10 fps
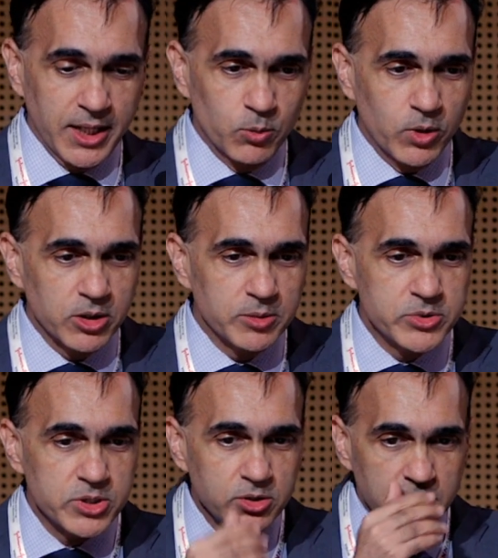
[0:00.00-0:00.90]
Welcome
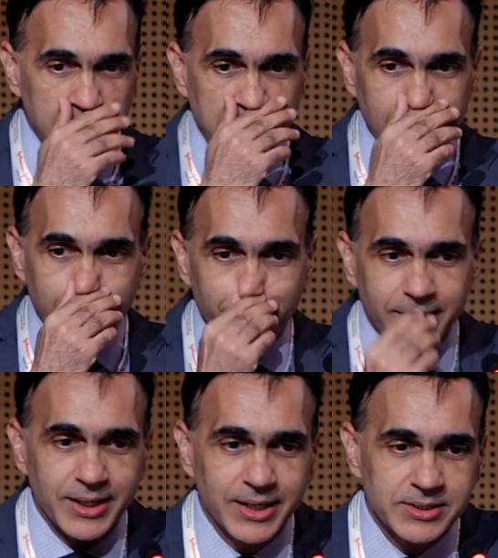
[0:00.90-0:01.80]
to the
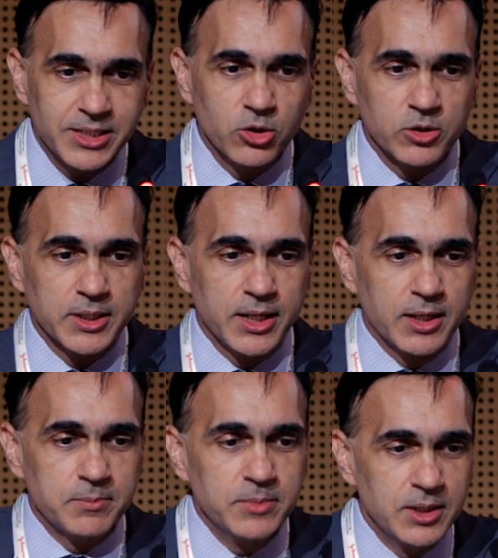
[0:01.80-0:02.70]

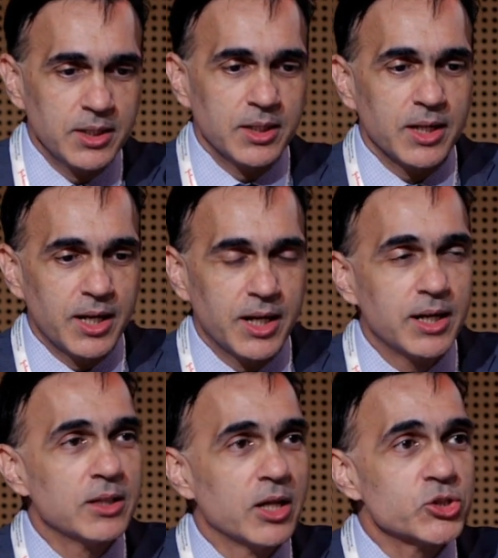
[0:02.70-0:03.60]
Teleon
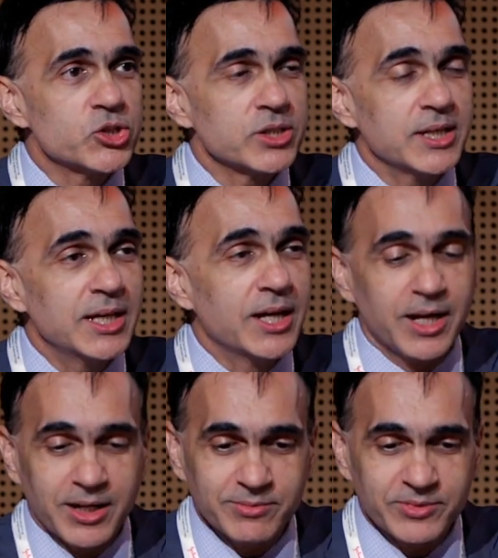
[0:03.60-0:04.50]
lunch
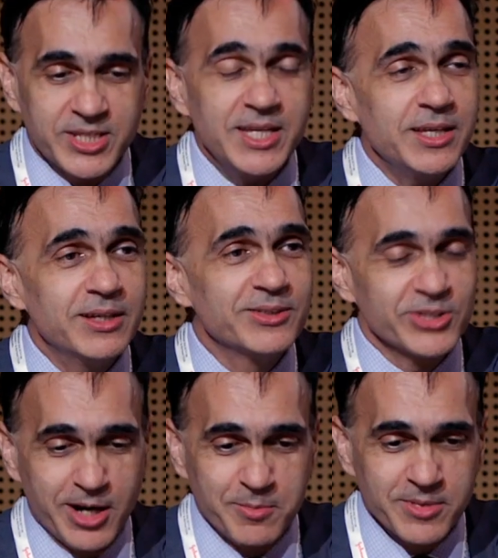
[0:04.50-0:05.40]
tea
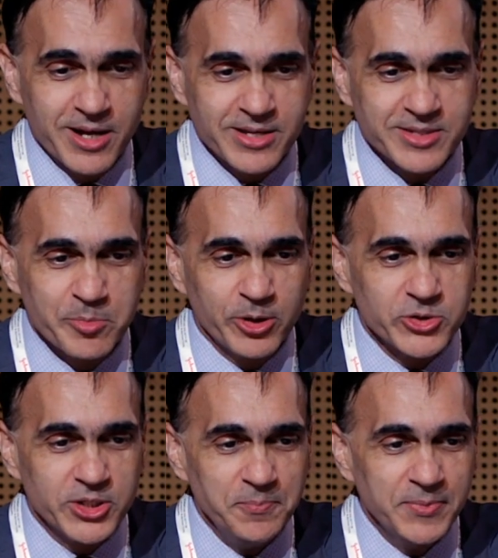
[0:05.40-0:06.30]
time
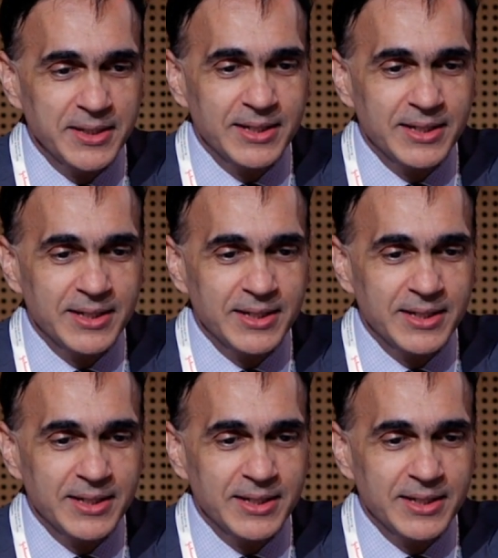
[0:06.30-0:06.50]
symposium.